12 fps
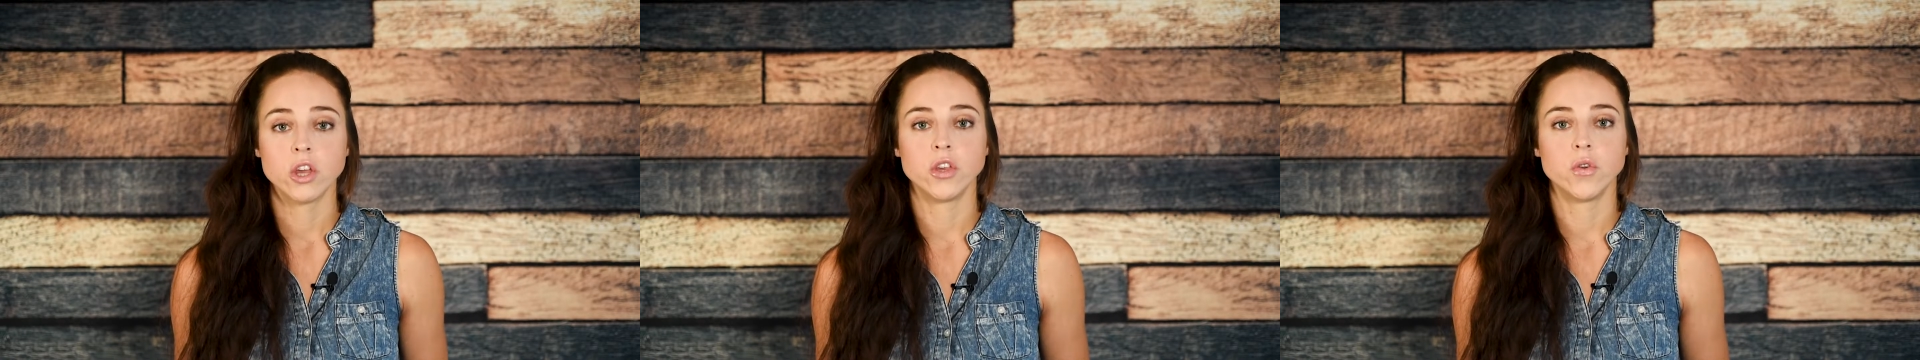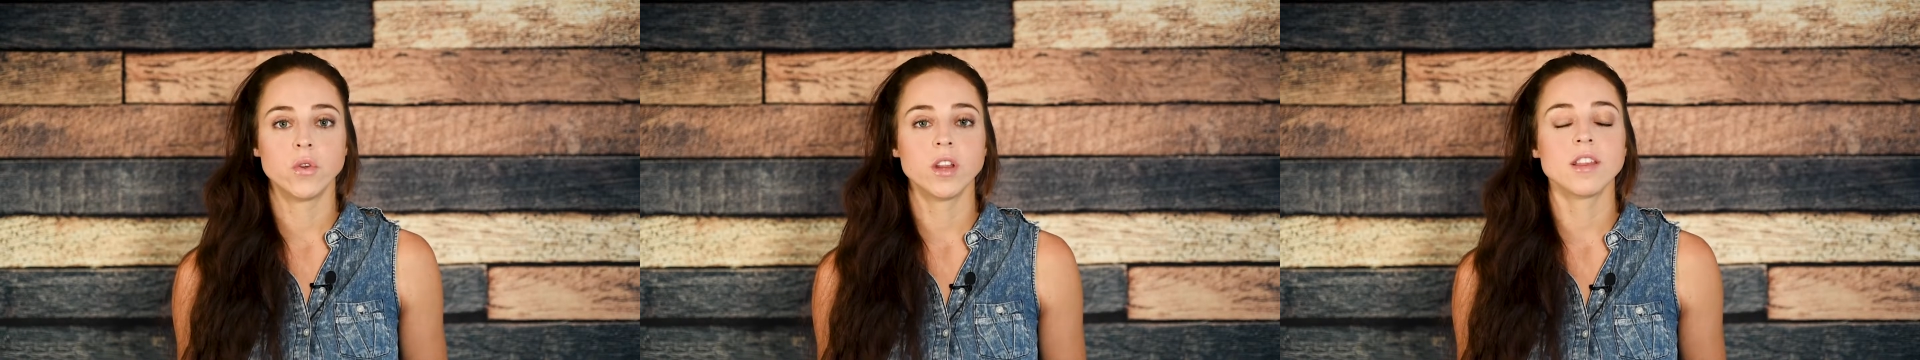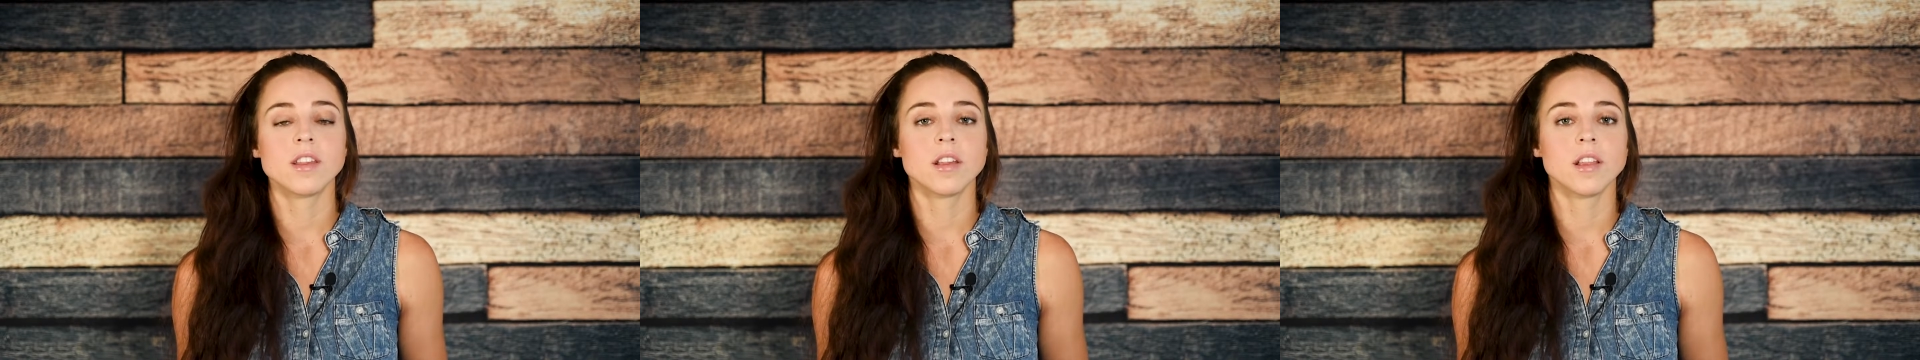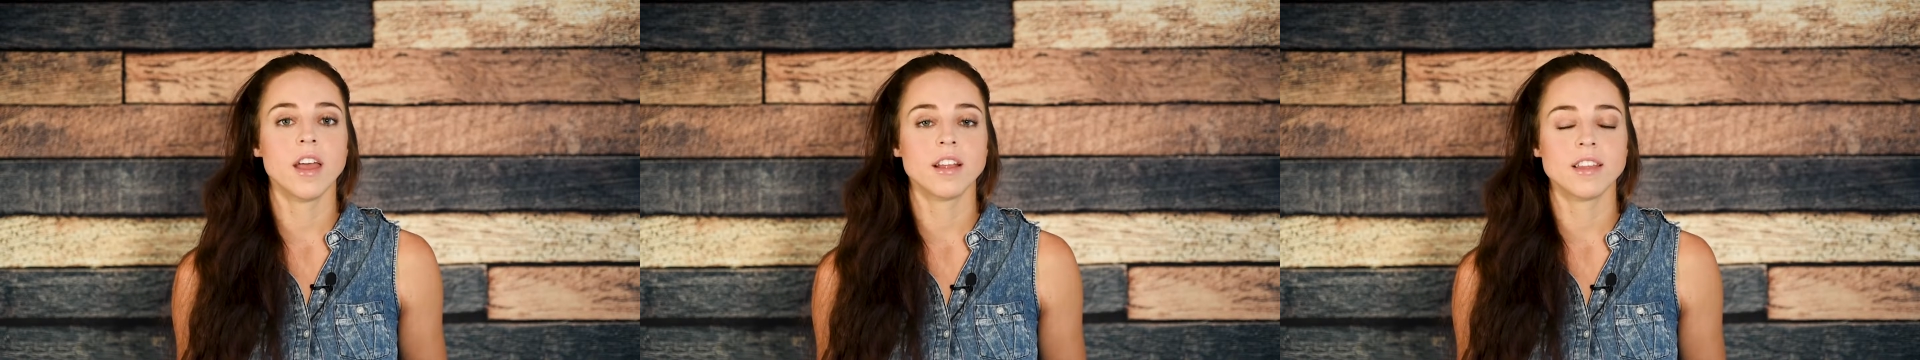you can
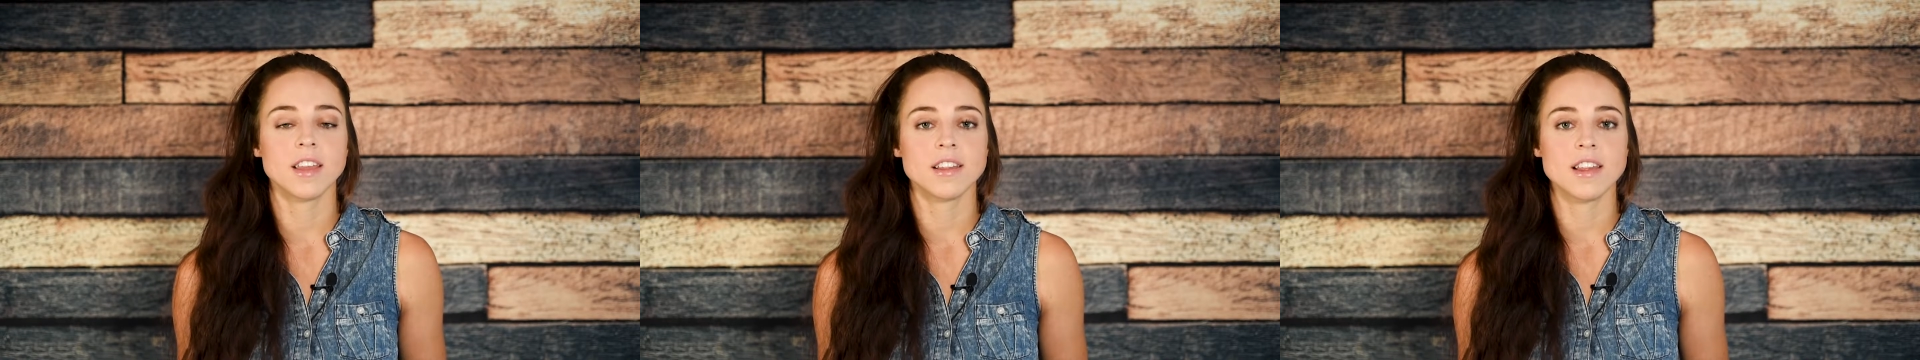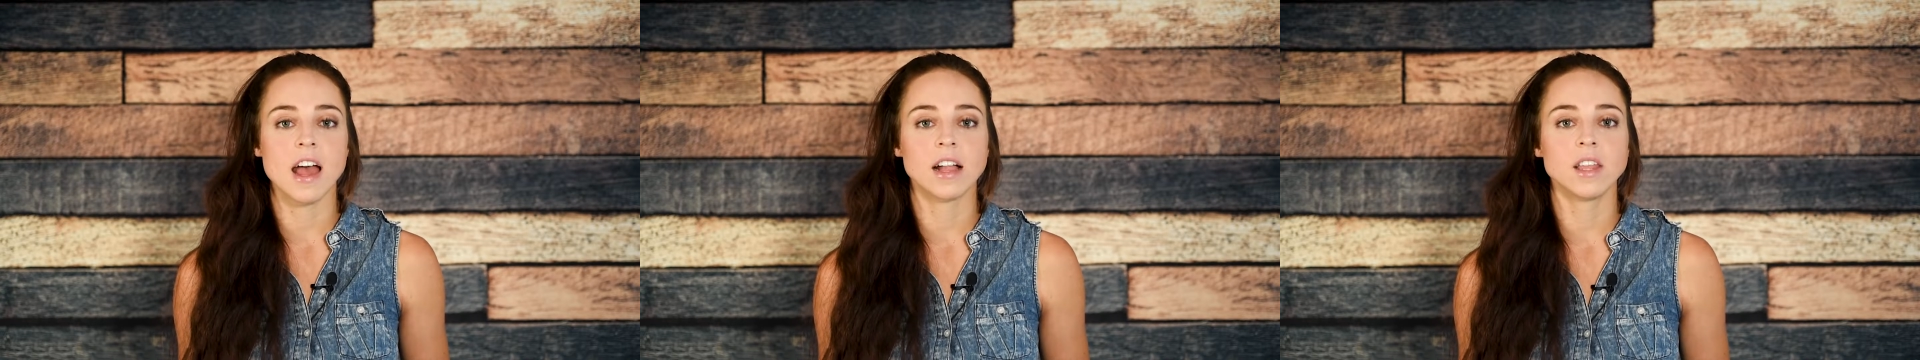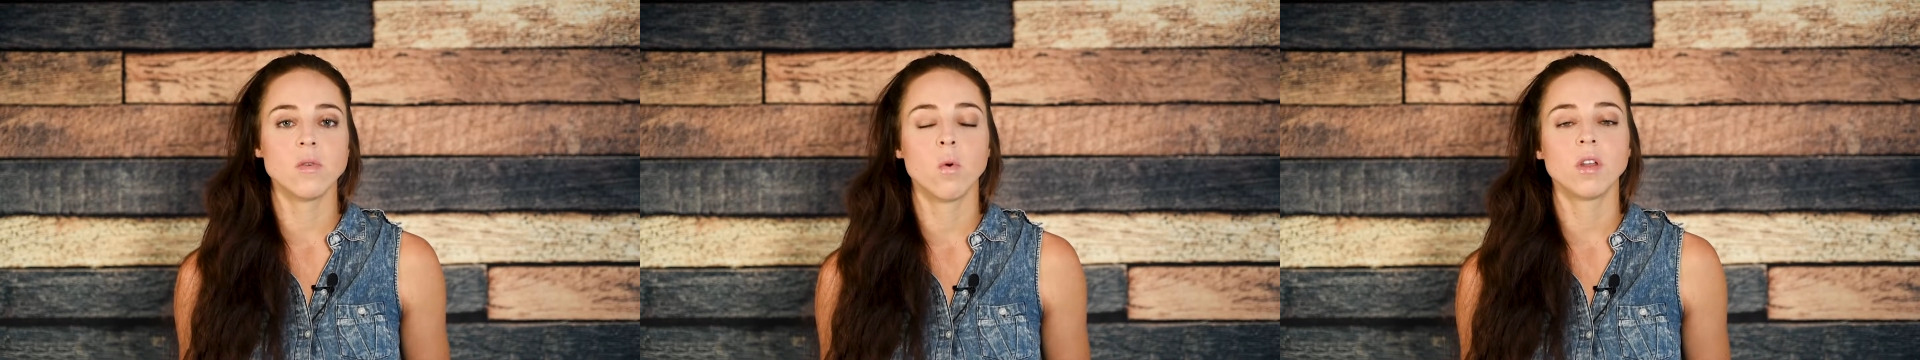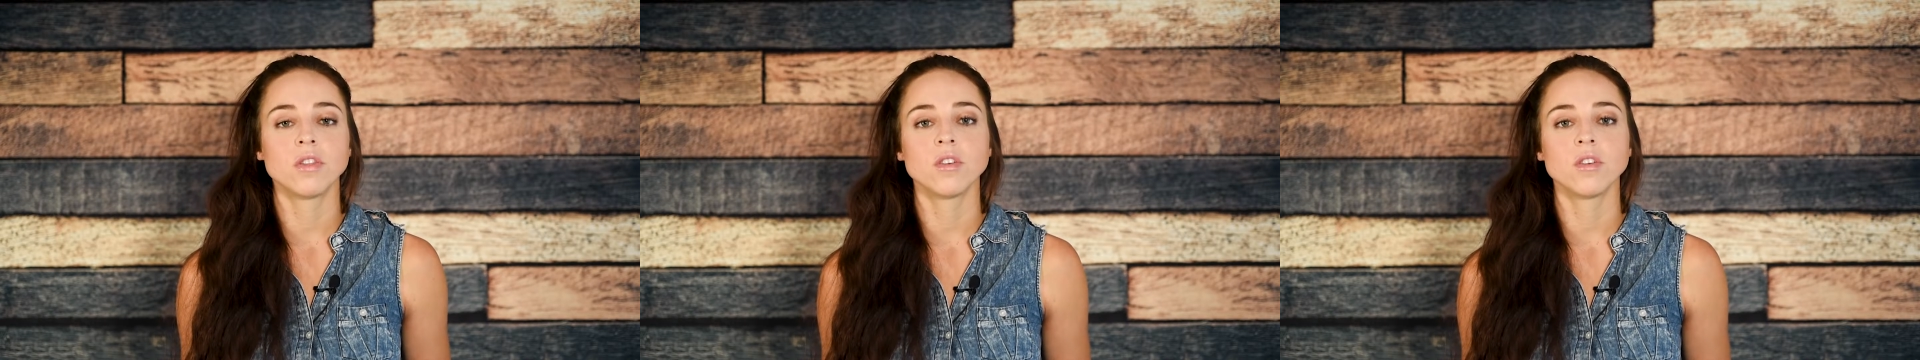select exactly what